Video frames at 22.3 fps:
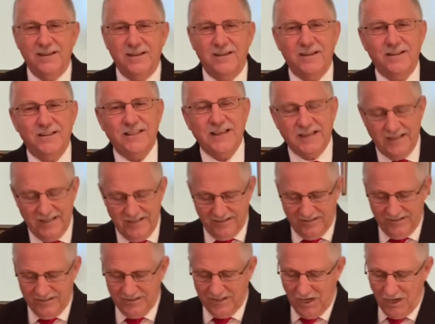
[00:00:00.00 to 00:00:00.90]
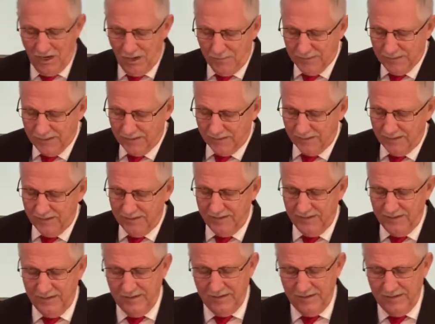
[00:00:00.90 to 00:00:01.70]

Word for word: that his coming